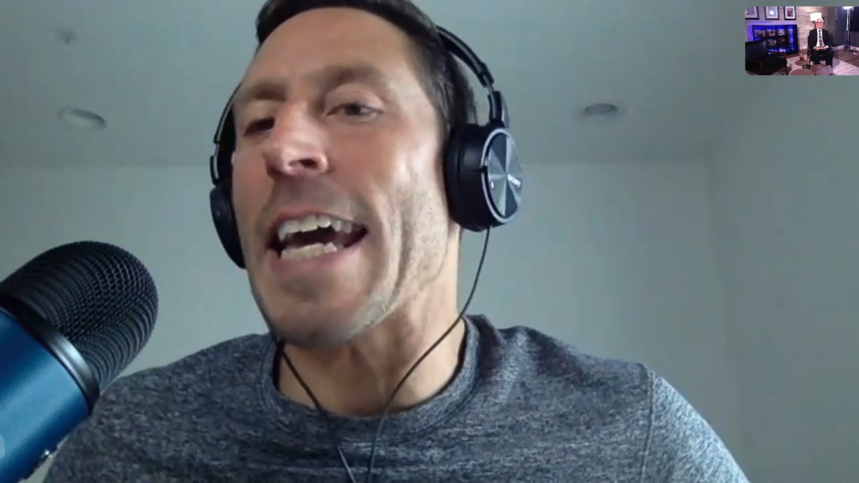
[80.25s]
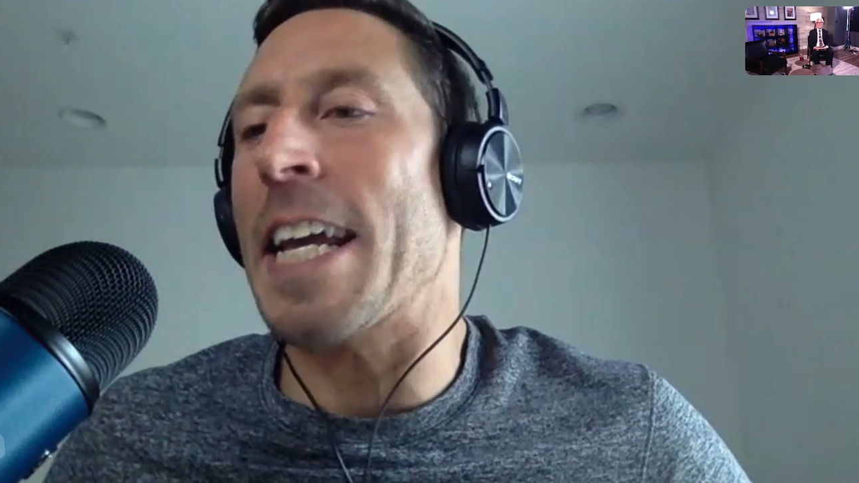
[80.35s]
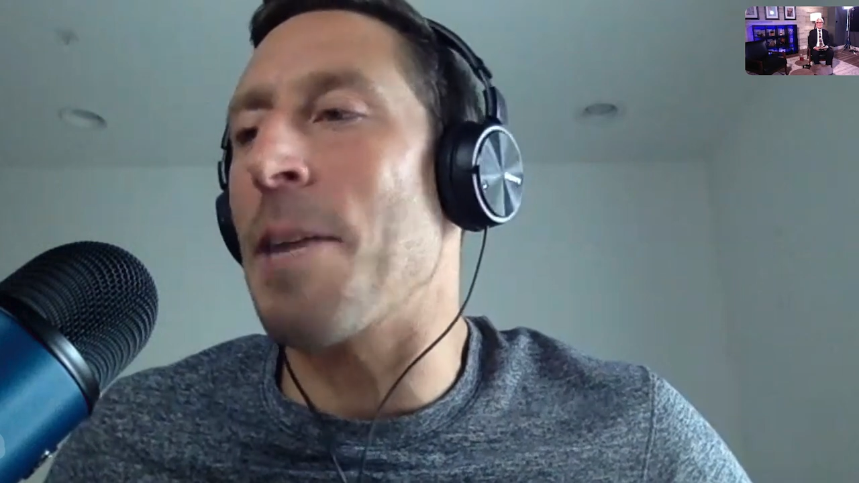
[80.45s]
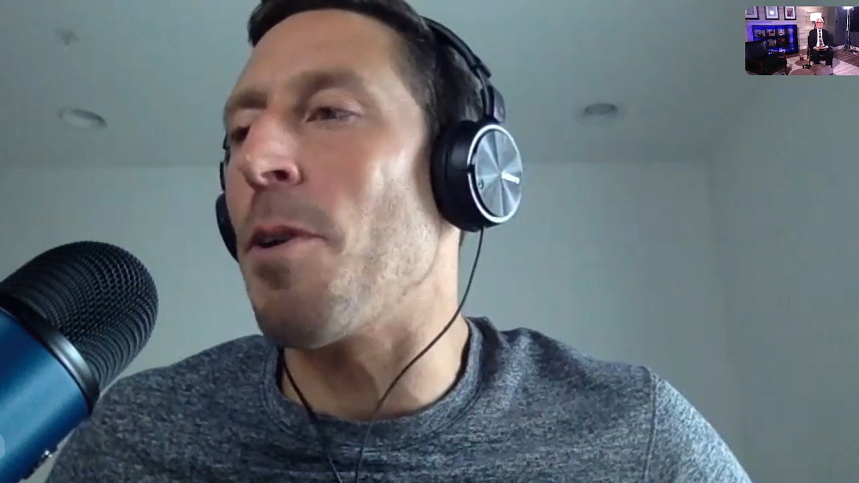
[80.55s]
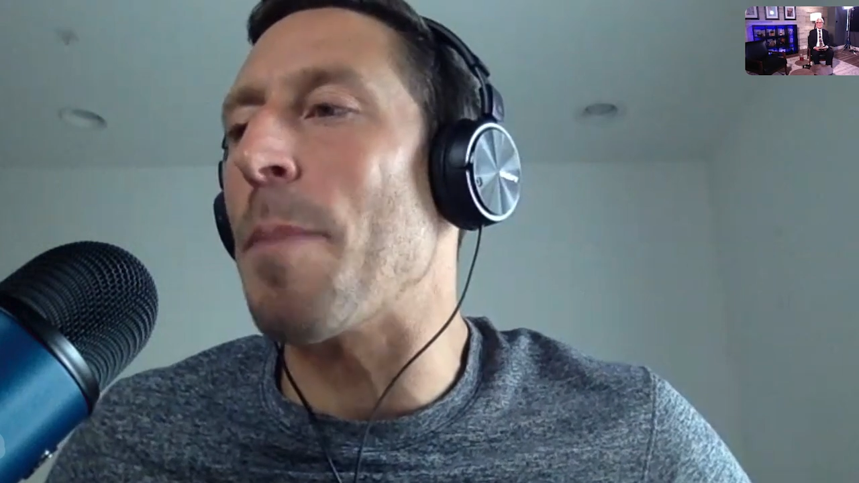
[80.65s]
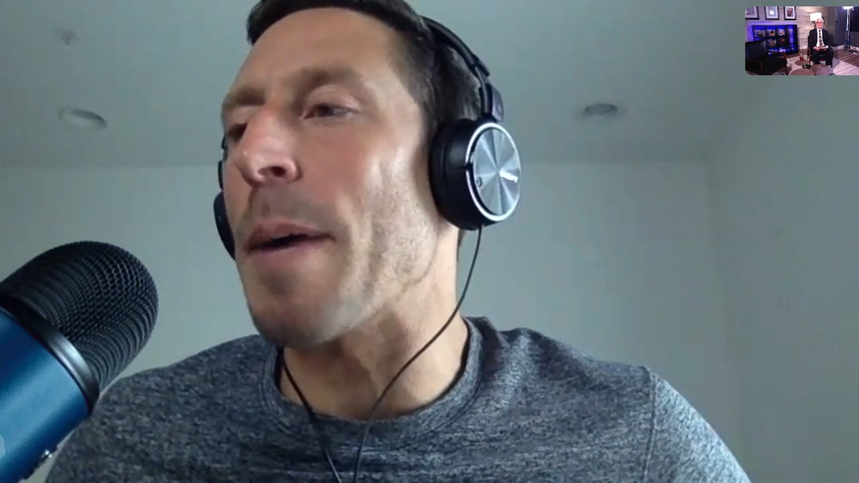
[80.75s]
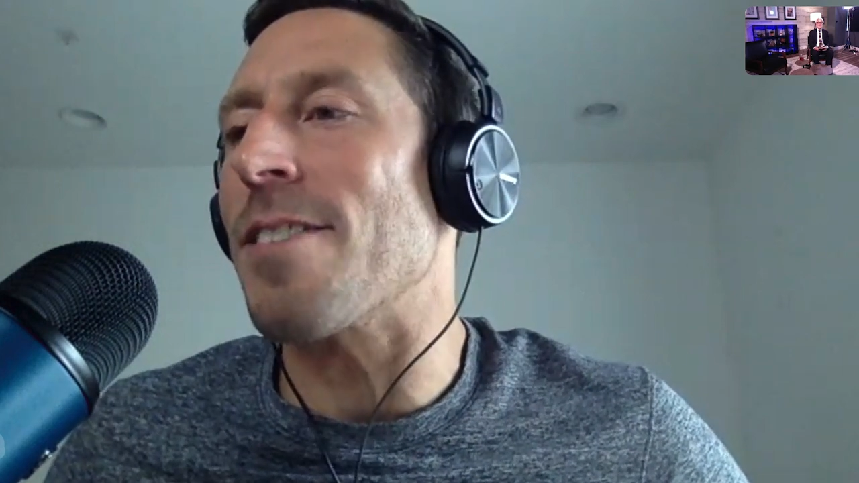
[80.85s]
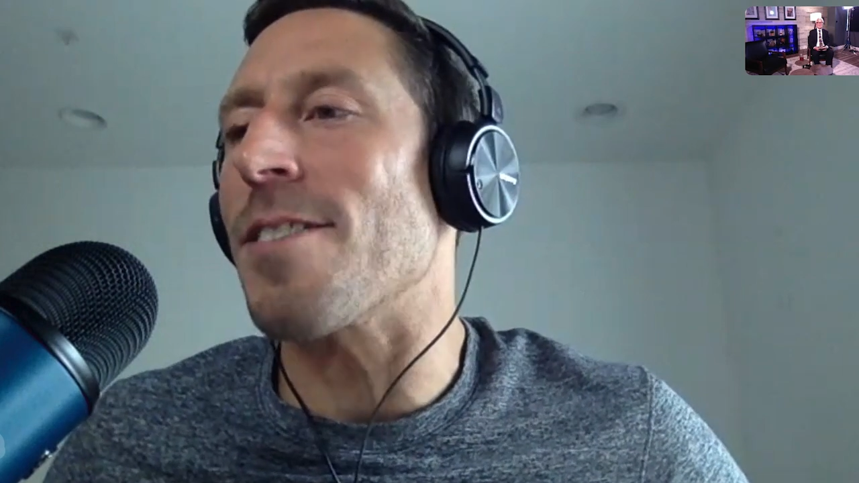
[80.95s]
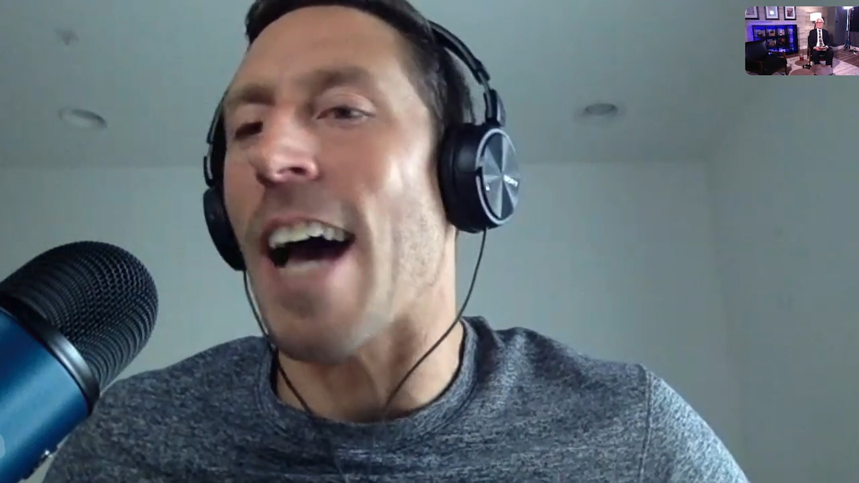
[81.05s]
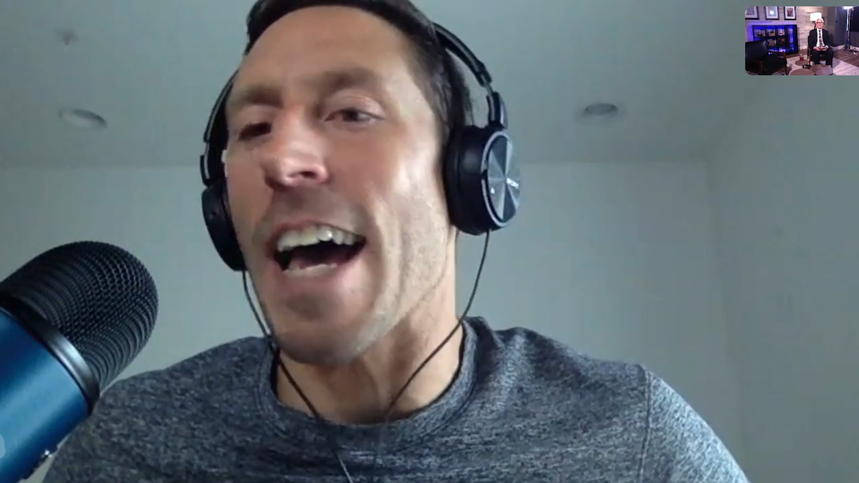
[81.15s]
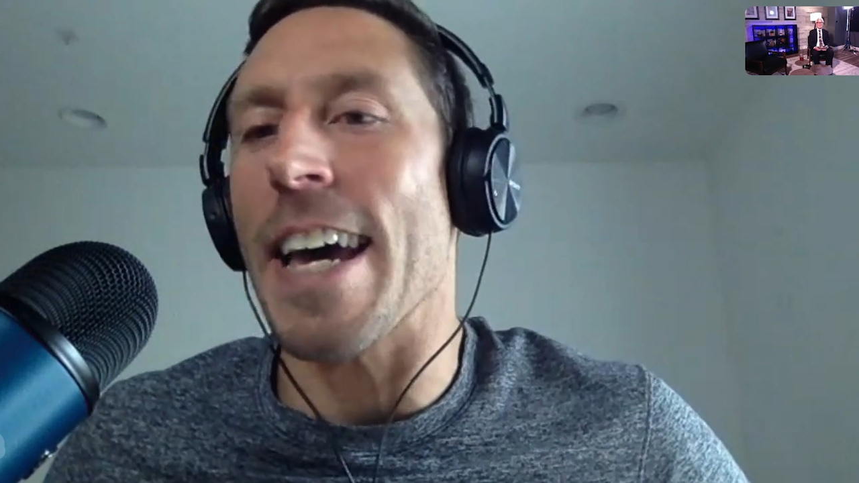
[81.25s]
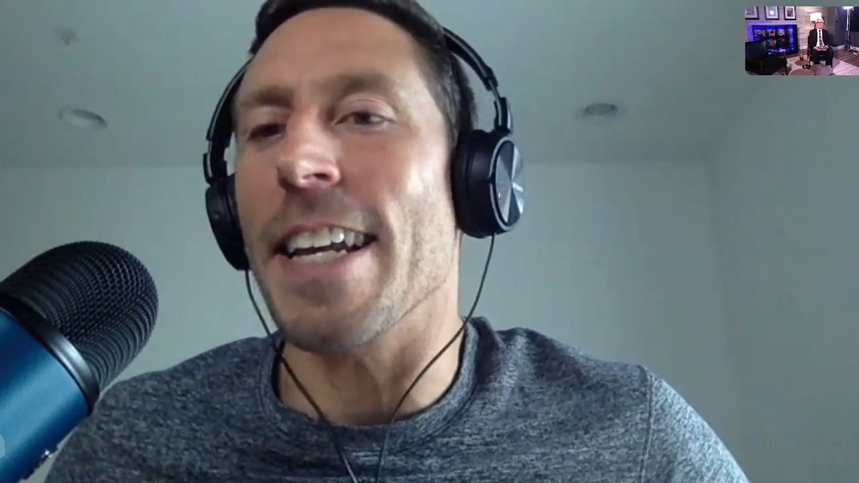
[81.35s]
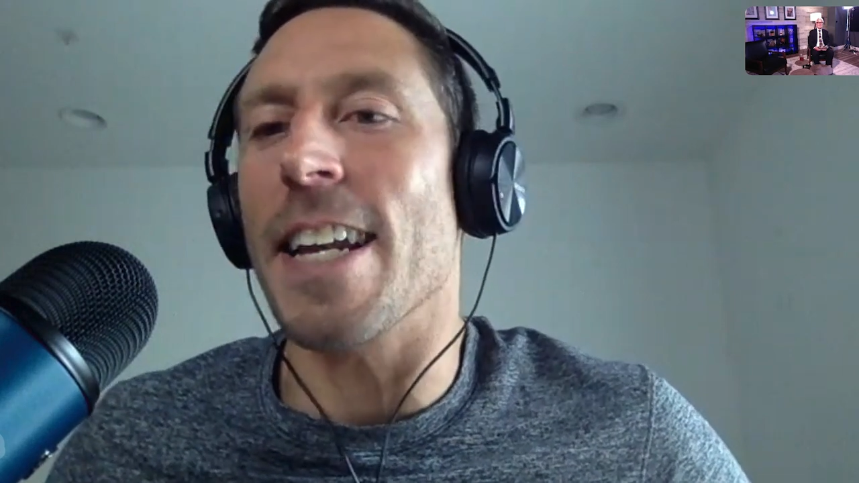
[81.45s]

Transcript: animal based diet.